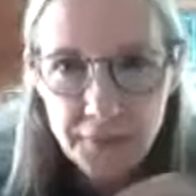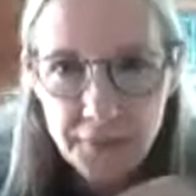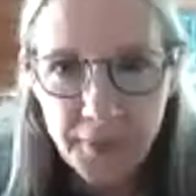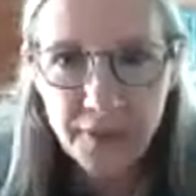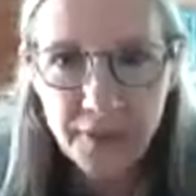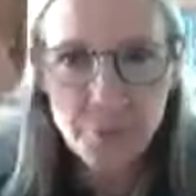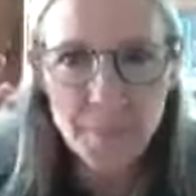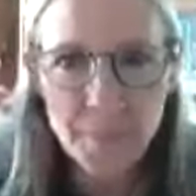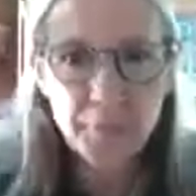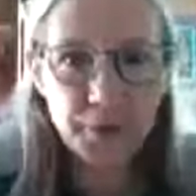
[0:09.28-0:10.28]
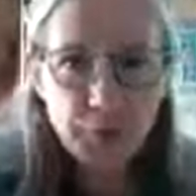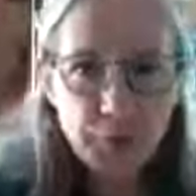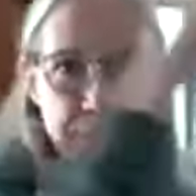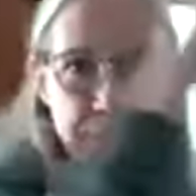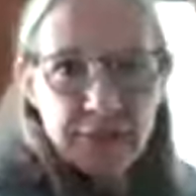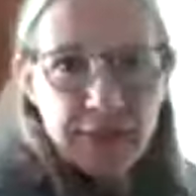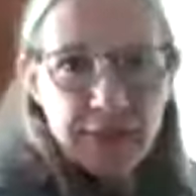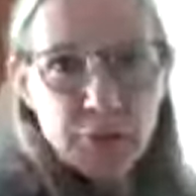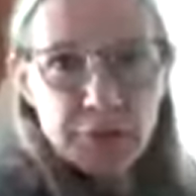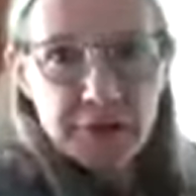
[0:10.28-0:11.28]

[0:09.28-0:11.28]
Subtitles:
is coming in through my windows because it's like looks